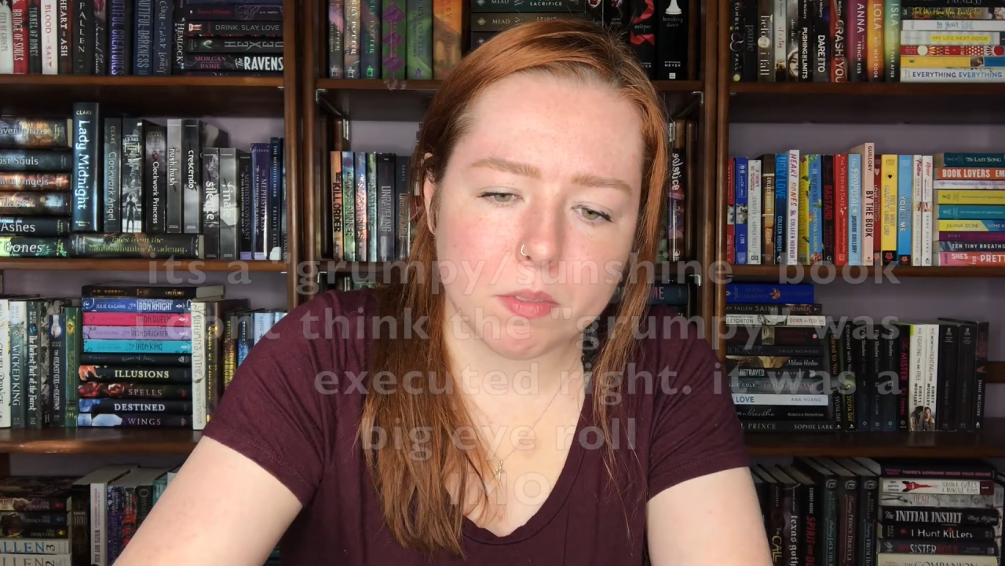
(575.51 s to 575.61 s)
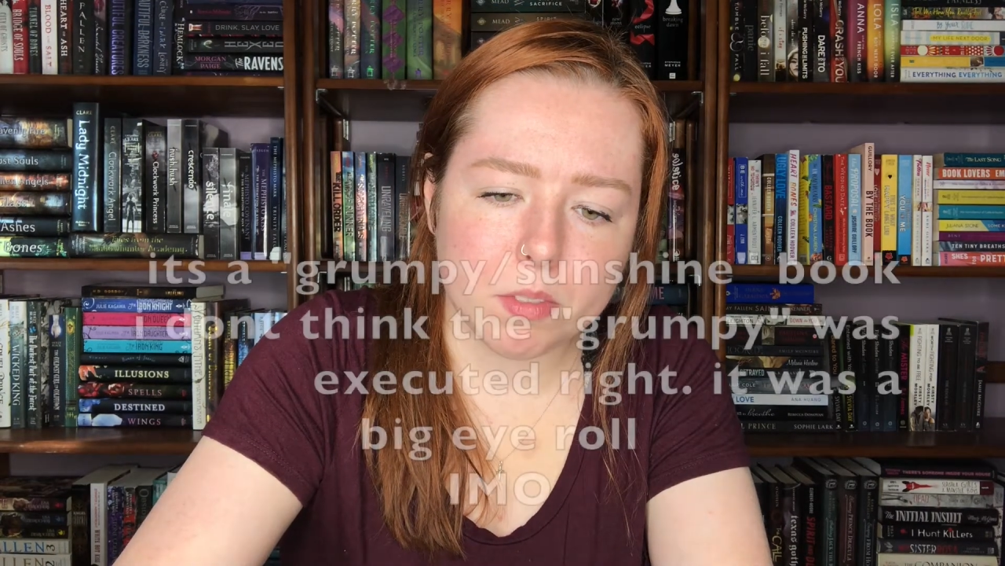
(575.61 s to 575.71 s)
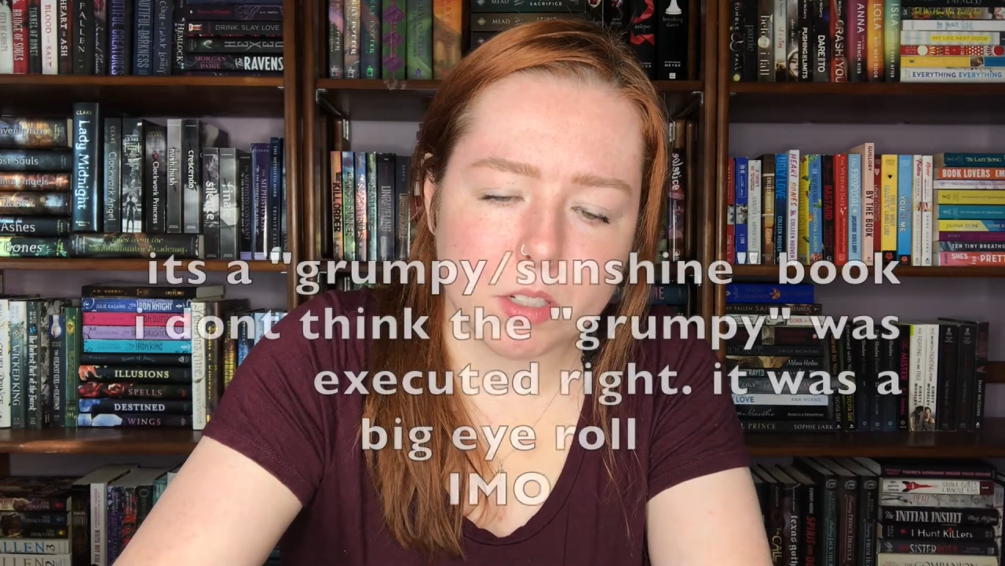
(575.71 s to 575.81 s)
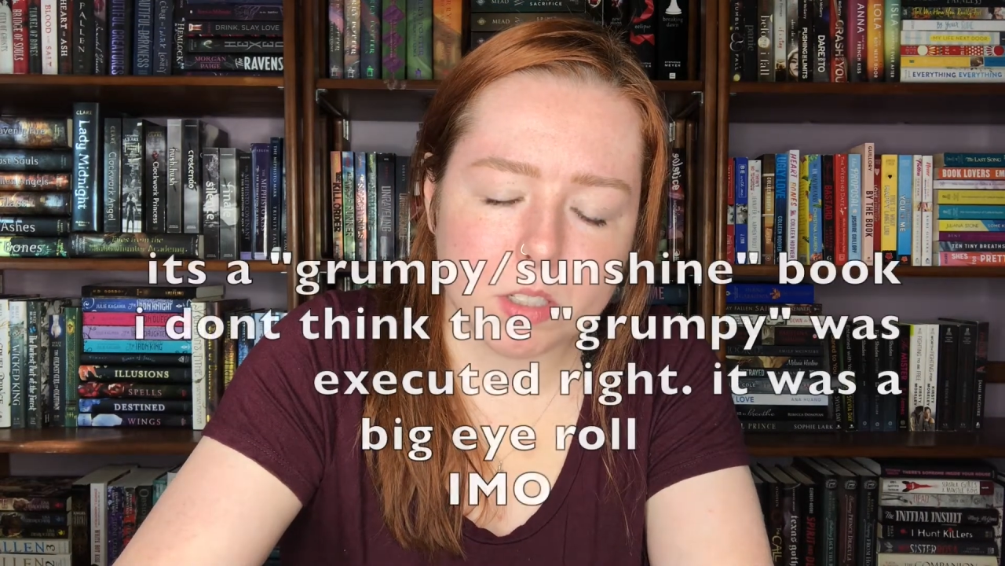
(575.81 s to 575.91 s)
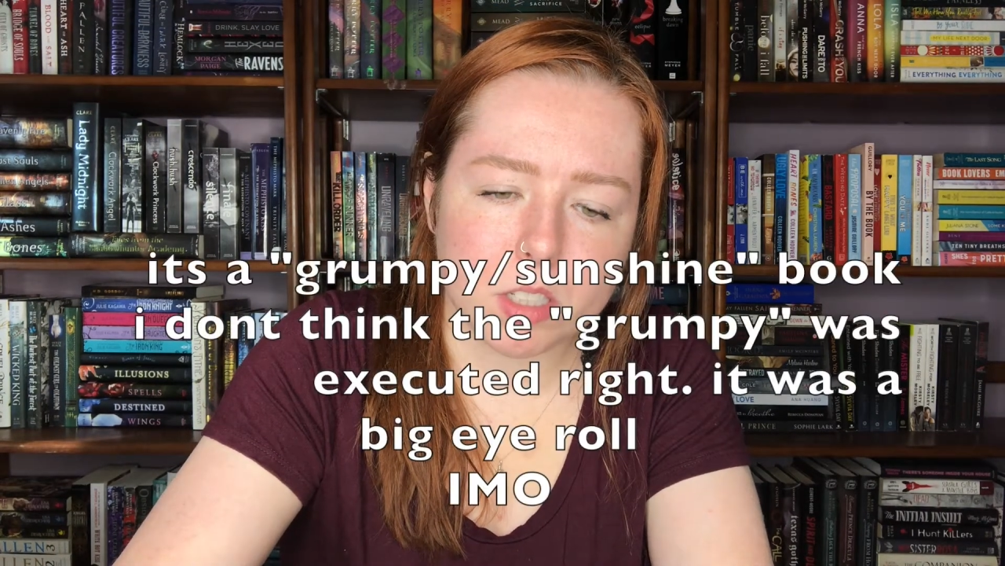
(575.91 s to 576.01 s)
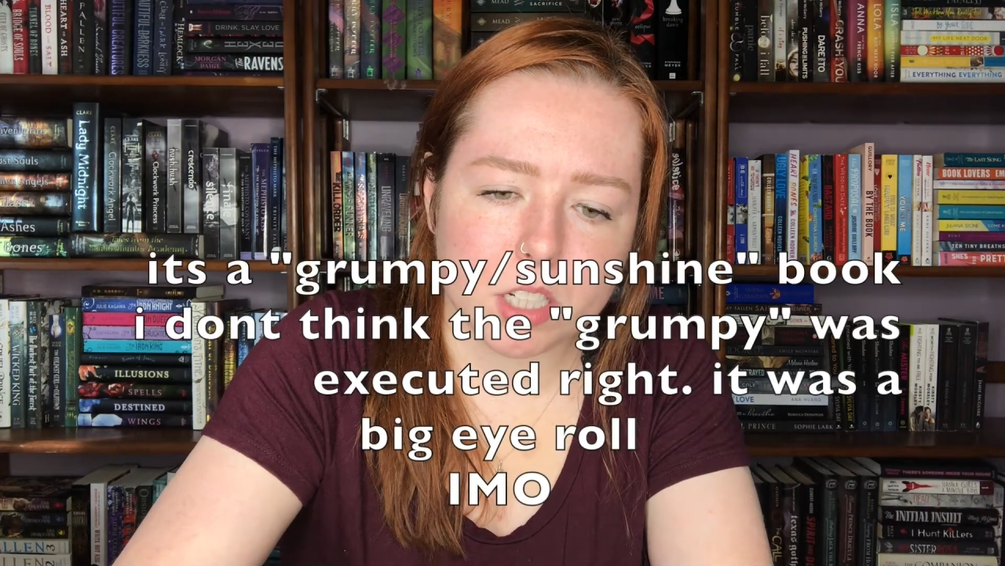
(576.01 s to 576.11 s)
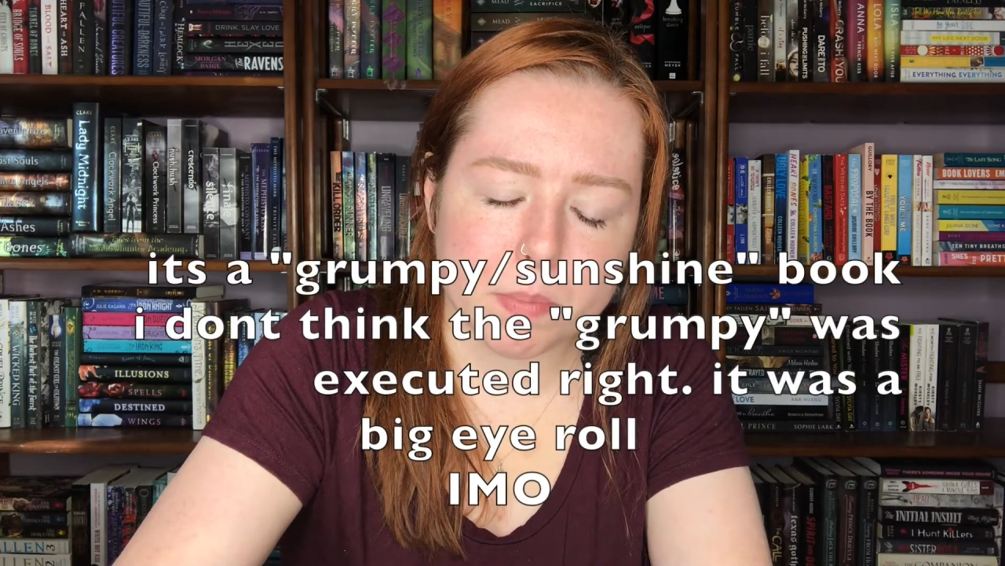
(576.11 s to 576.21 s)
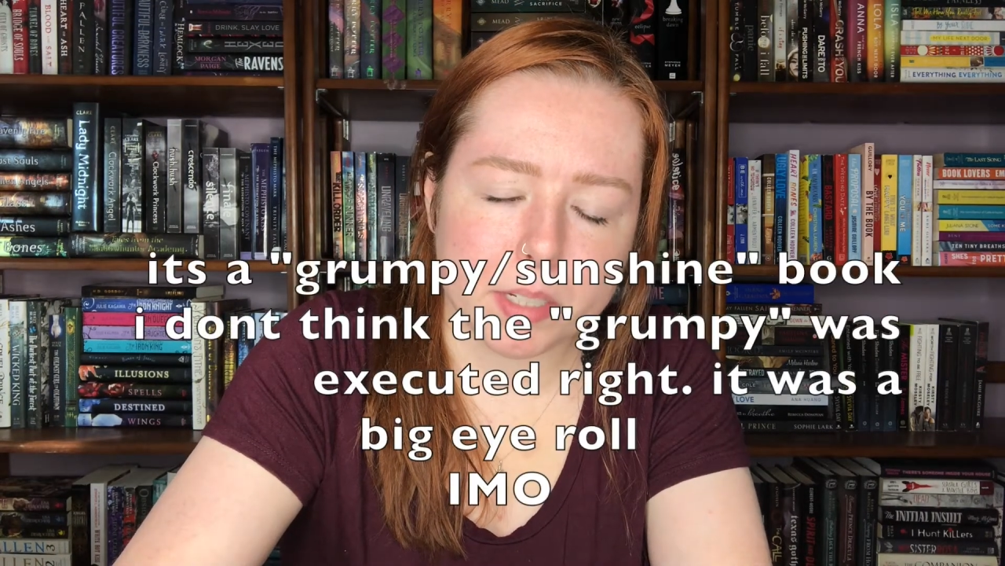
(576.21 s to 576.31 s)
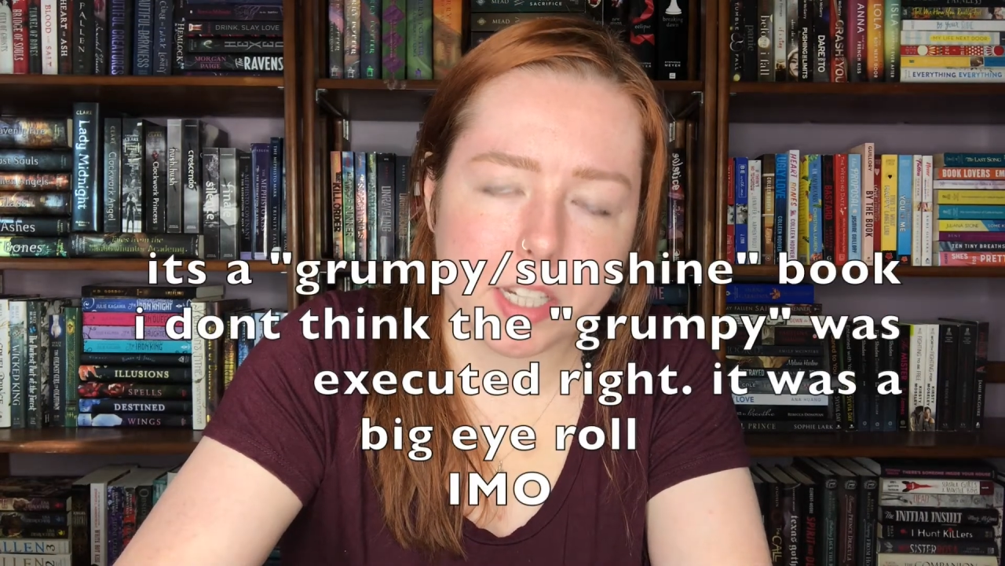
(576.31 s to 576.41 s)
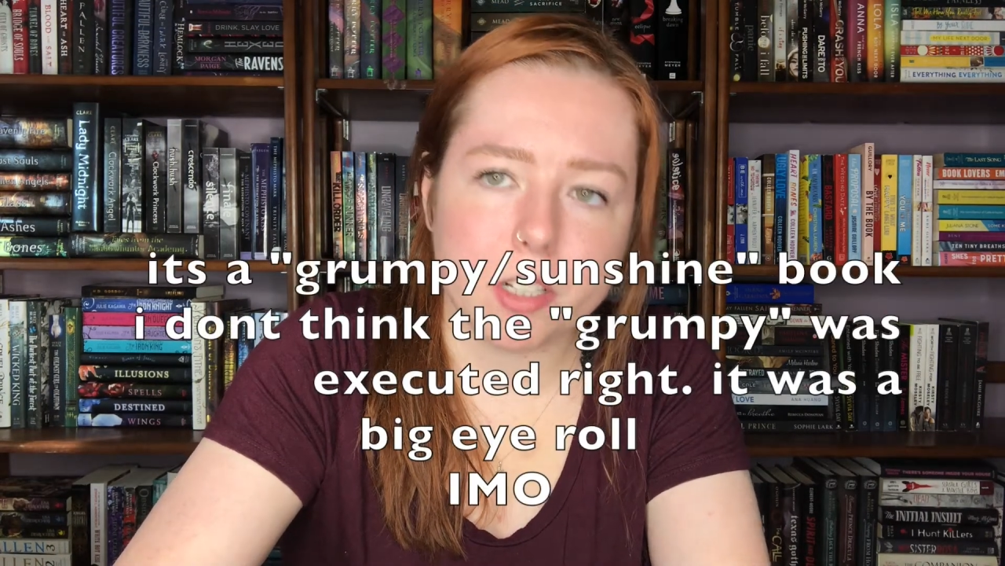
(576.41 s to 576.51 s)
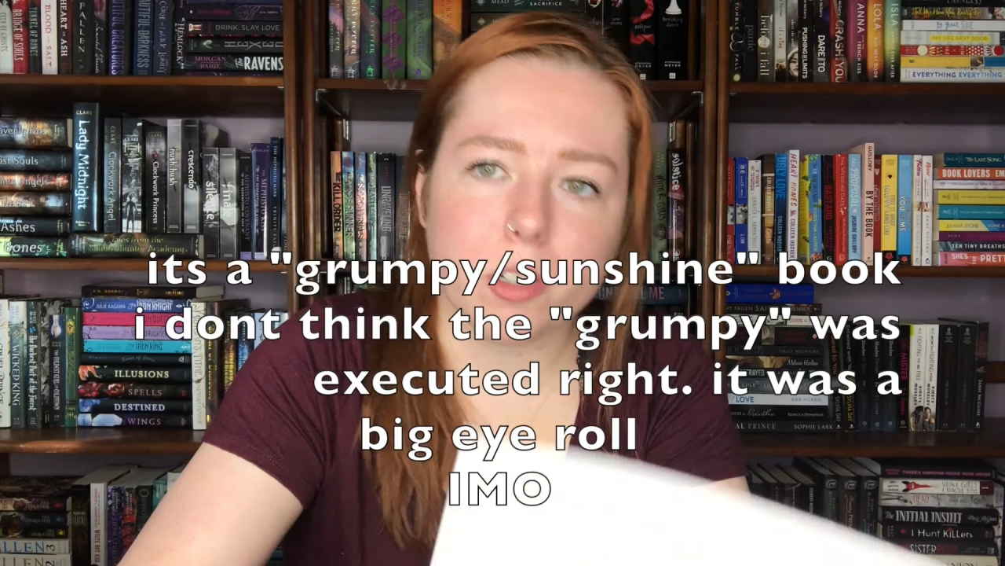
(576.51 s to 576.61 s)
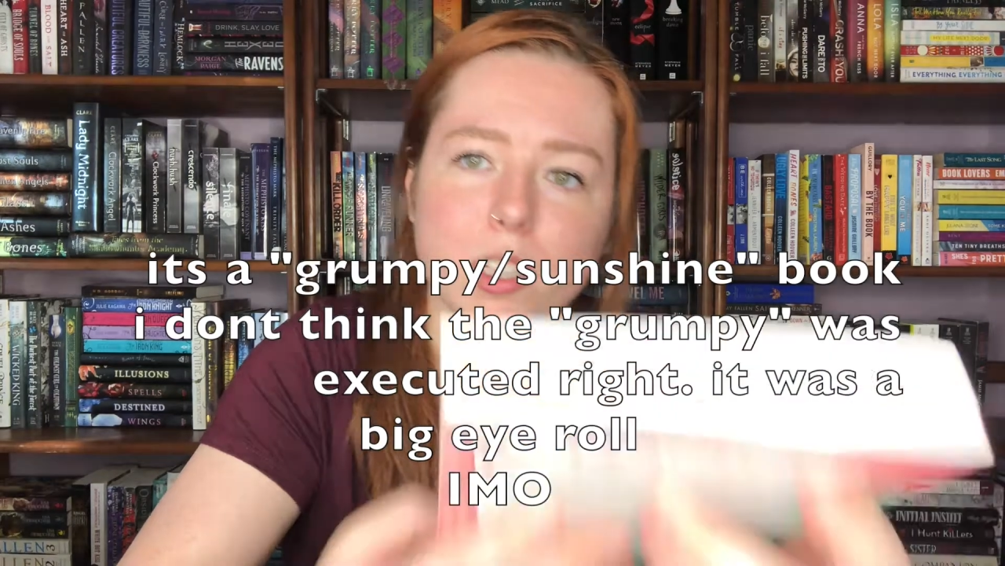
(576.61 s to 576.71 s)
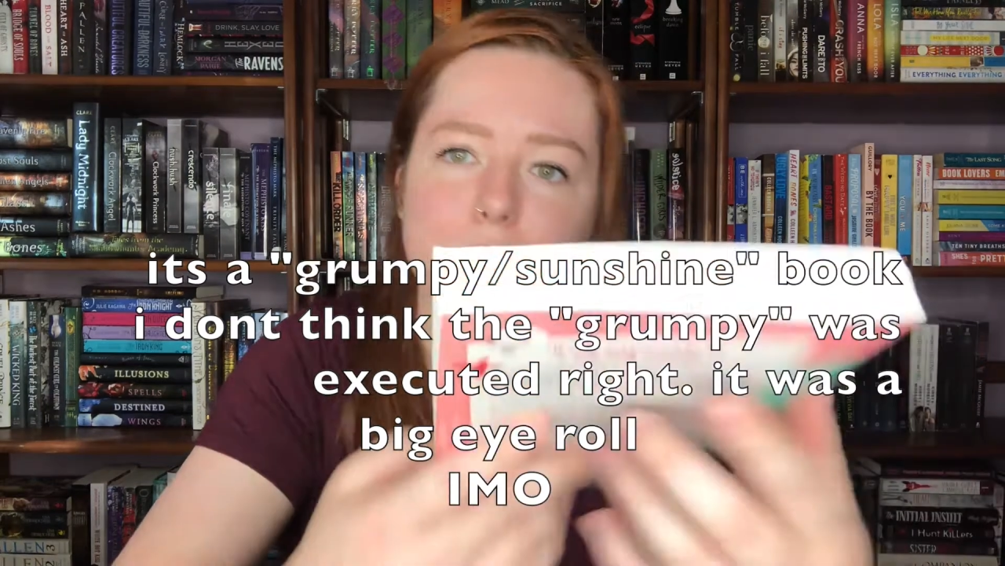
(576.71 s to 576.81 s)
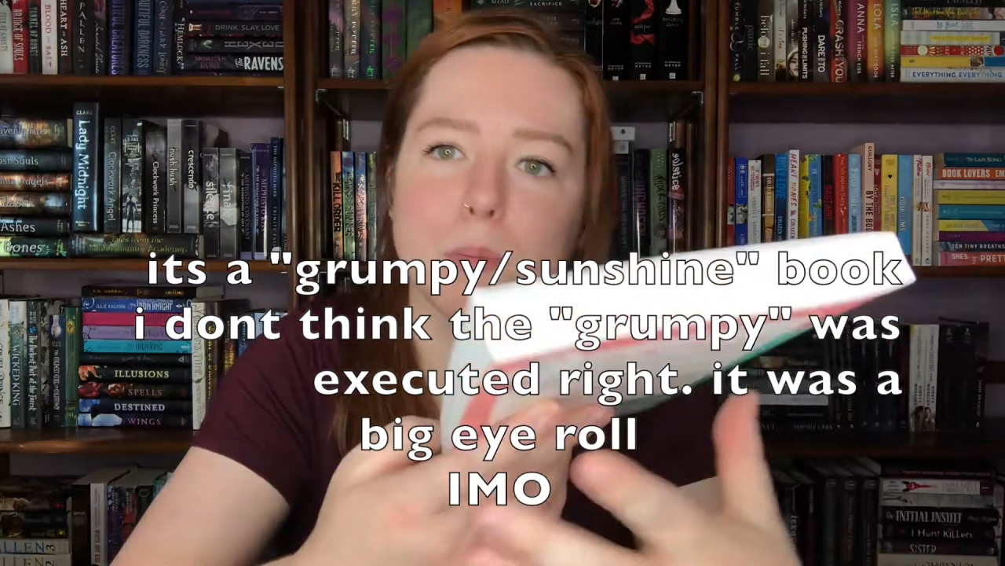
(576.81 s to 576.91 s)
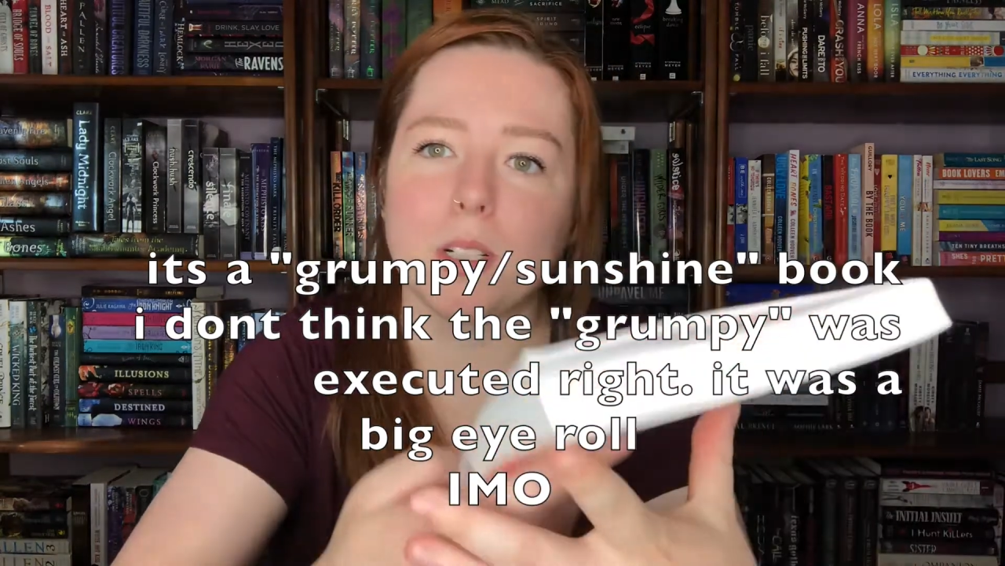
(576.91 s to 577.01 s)
There's such potential in
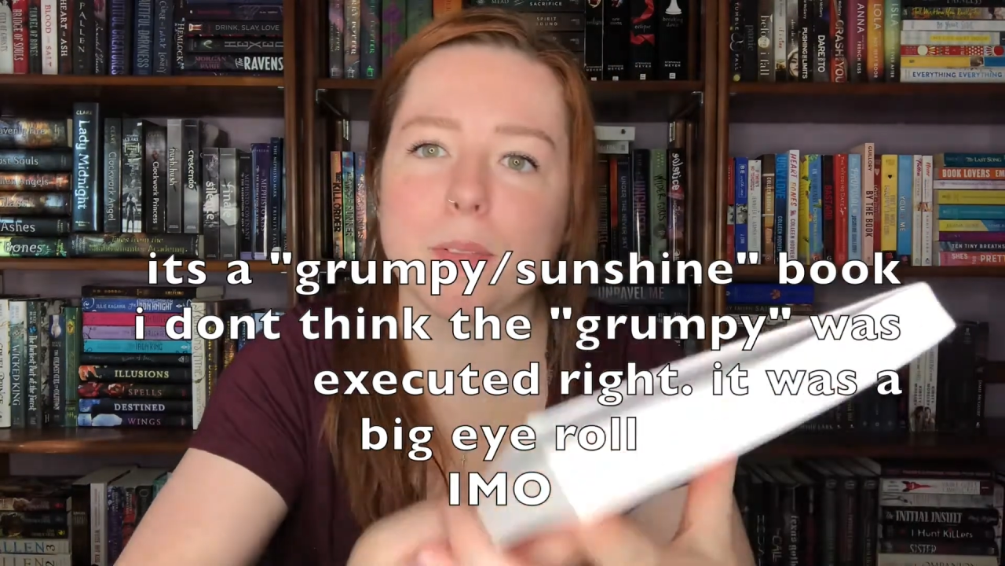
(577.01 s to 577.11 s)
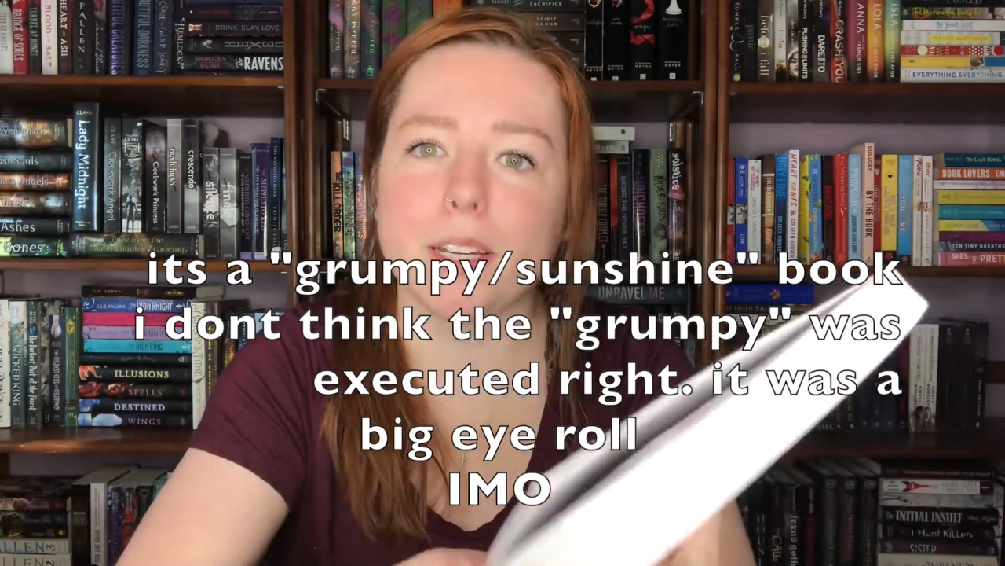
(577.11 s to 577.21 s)
this book,